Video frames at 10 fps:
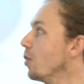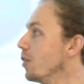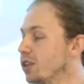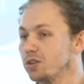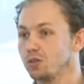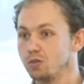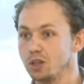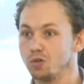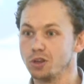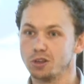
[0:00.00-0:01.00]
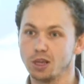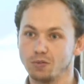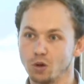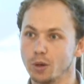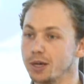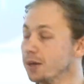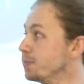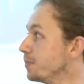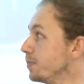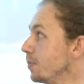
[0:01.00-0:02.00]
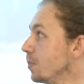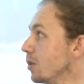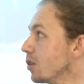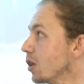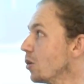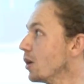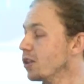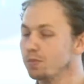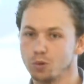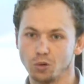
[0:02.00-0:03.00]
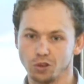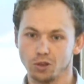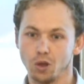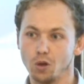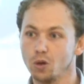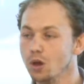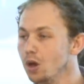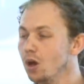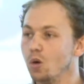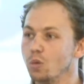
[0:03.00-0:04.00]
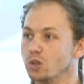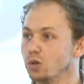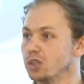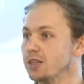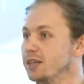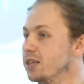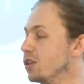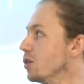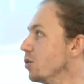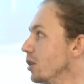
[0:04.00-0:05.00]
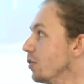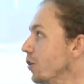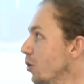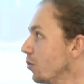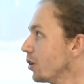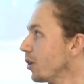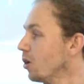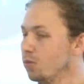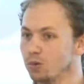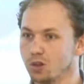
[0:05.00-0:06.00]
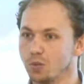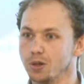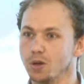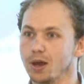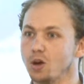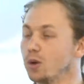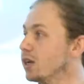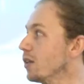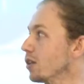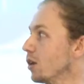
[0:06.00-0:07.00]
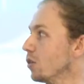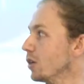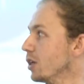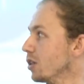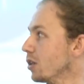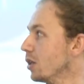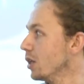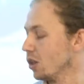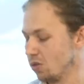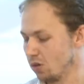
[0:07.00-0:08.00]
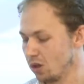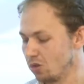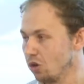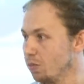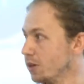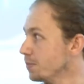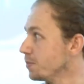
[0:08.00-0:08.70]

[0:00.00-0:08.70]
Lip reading: this decreased even quicker. So it's important to know which washing techniques are used in the field, for example, so we know how quickly this clothing is dropping.